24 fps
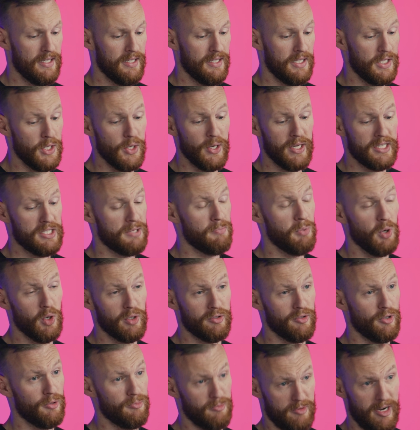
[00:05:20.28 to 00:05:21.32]
The Unix support
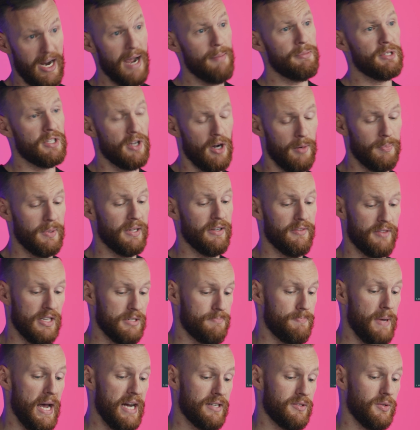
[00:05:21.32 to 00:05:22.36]
group grabbed a copy of this
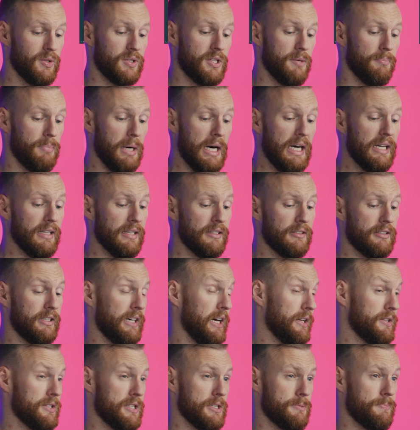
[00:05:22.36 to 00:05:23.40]
backdoored compiler and
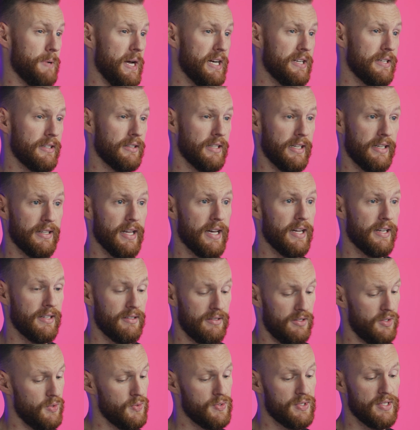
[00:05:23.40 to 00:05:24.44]
unsuspectingly they
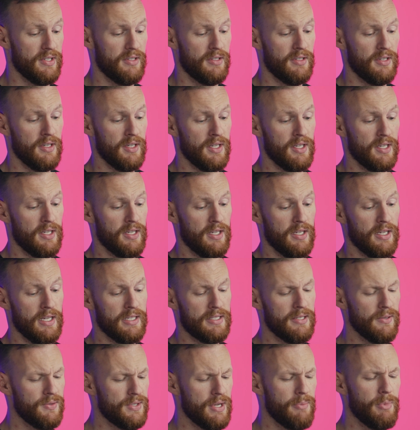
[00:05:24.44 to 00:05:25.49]
used it
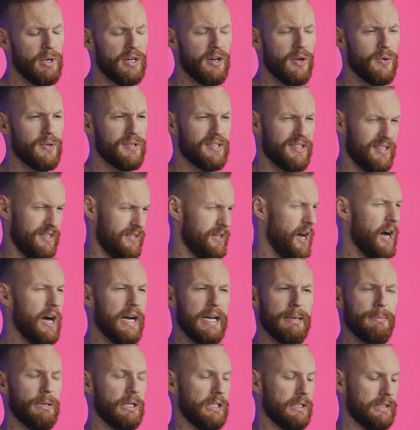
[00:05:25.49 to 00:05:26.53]
until someone noticed a
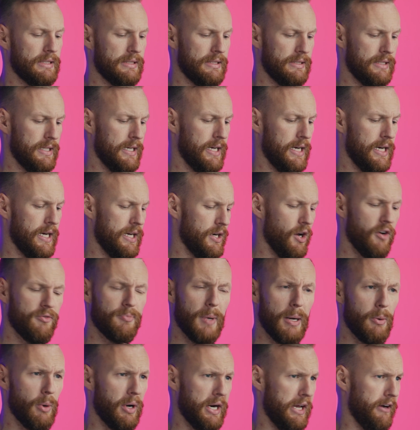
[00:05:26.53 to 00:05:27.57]
tiny bug, an
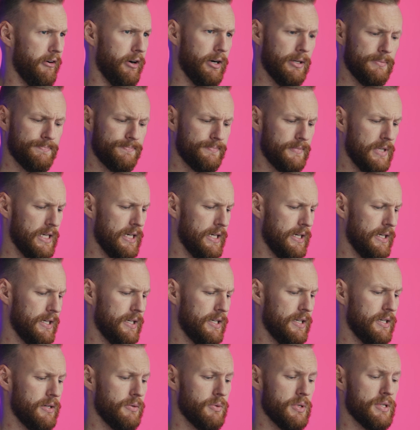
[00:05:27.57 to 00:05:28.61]
off-by-1 error.
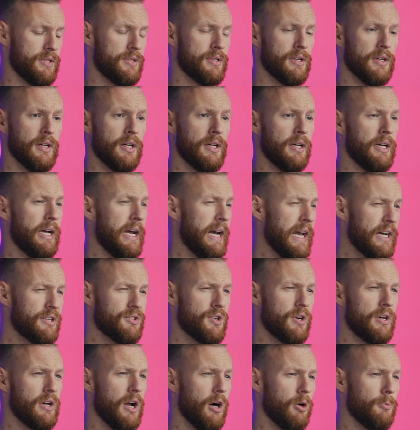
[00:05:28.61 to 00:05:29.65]
It was an
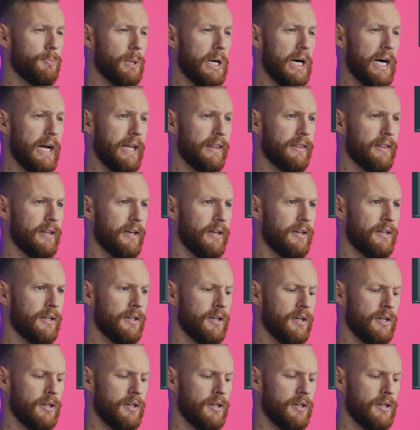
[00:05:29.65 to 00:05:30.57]
extra null byte that